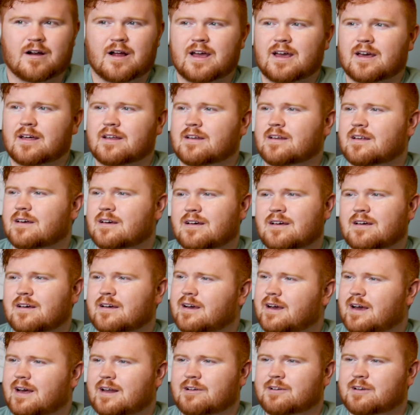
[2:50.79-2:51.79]
And
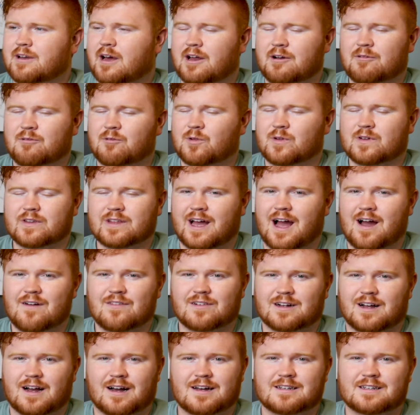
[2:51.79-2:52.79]
I really
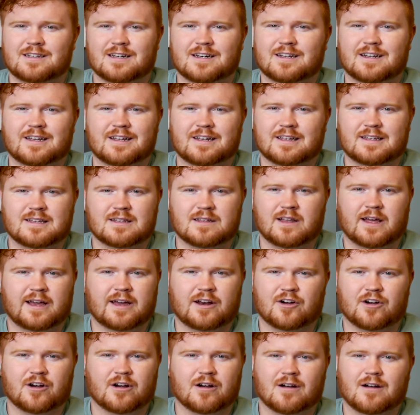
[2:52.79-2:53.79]
haven't gotten done any
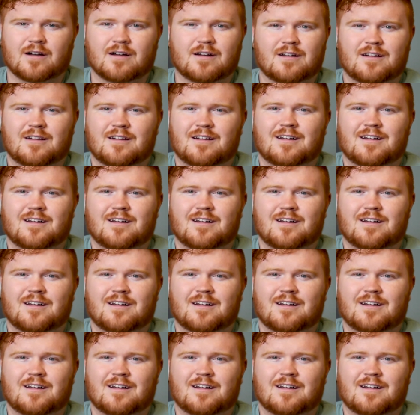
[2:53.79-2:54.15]
later